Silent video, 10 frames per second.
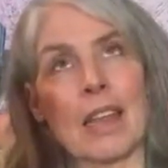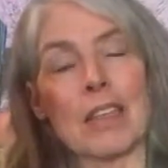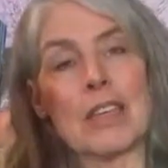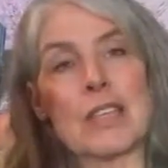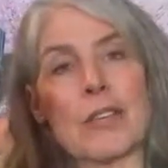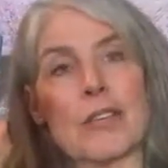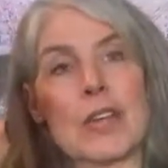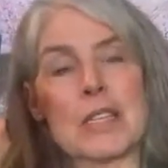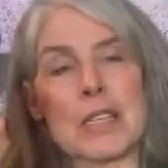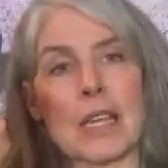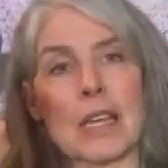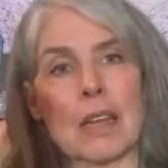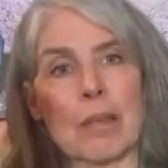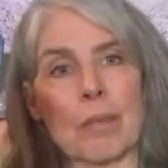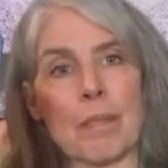This fits in.
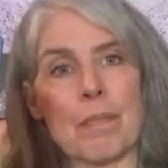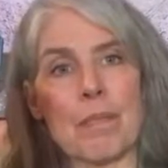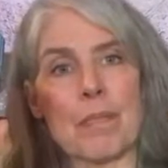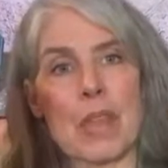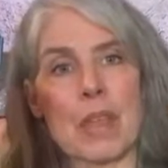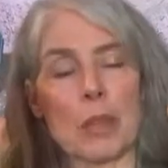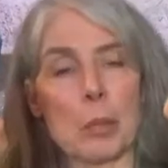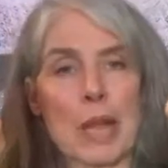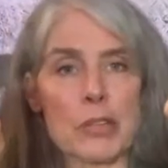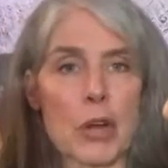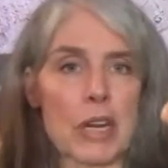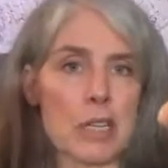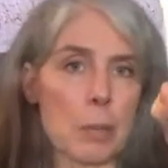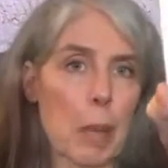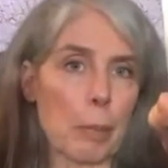Black Dragon
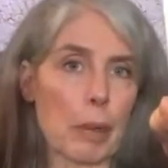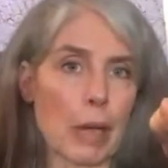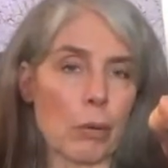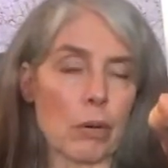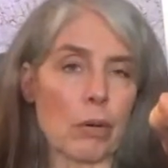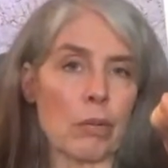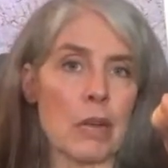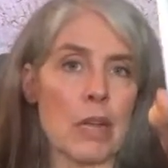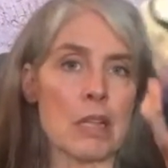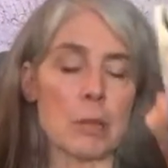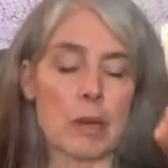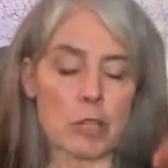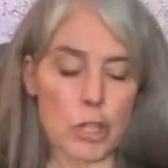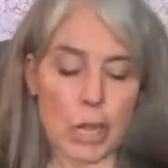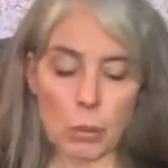is about power, it's about
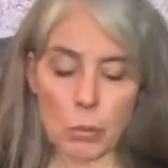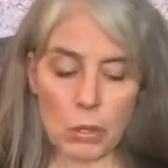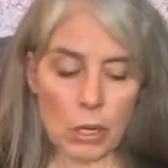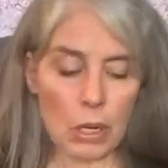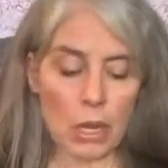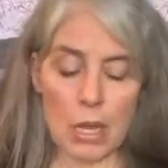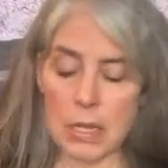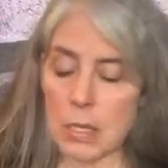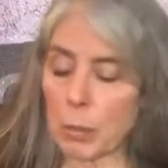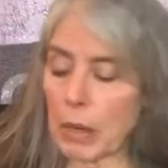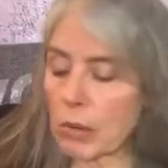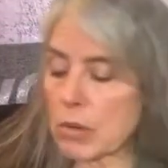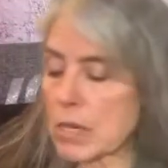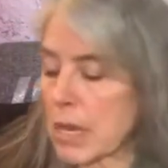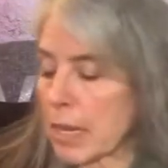shadow work, it's about
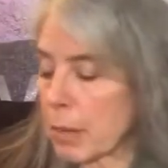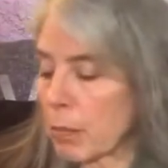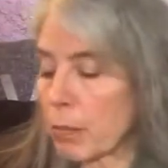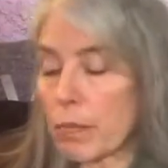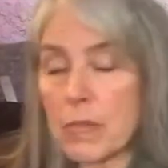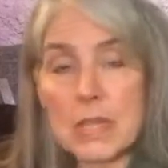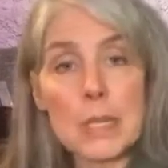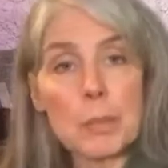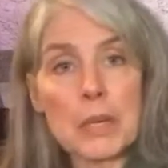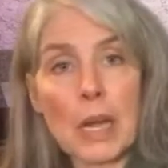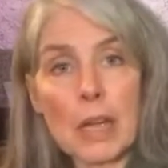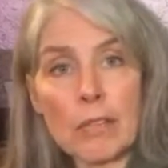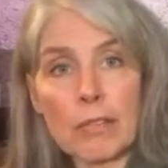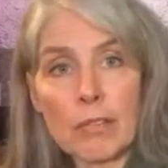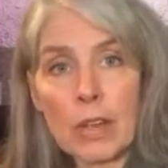the deep dive
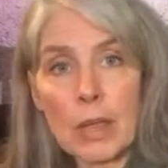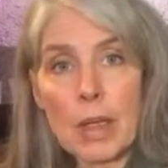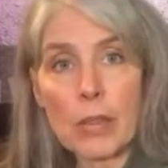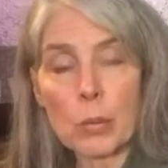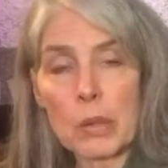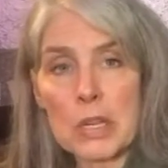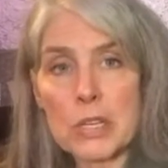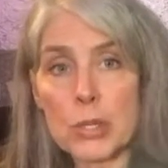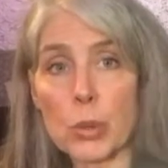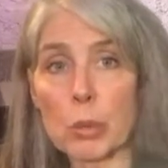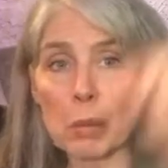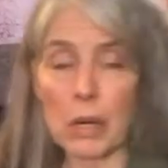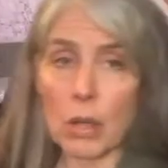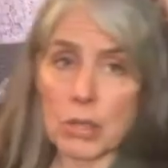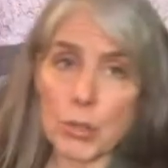and the willingness to go in, but
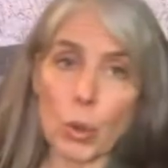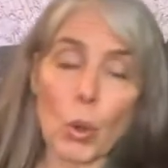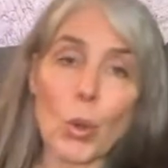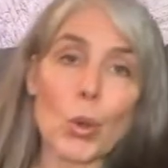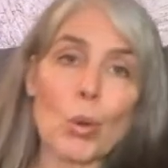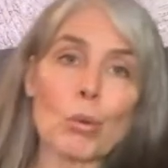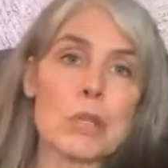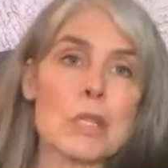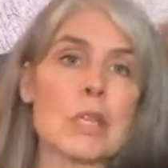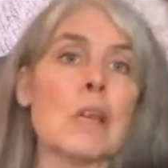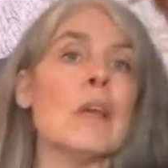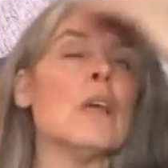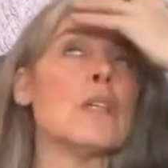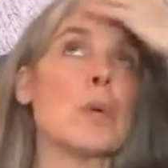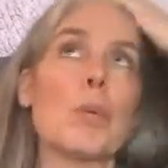it also holds.
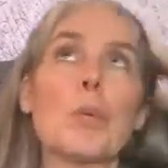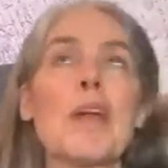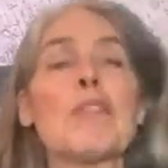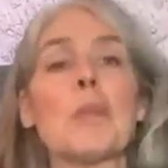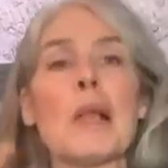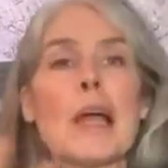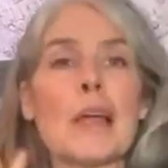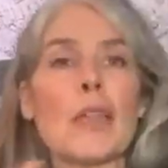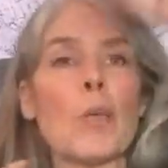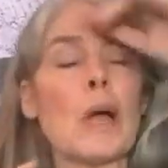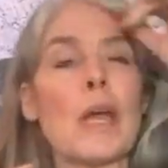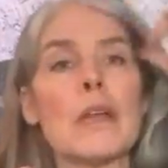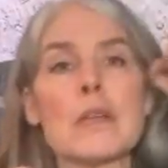So when we have the black and the white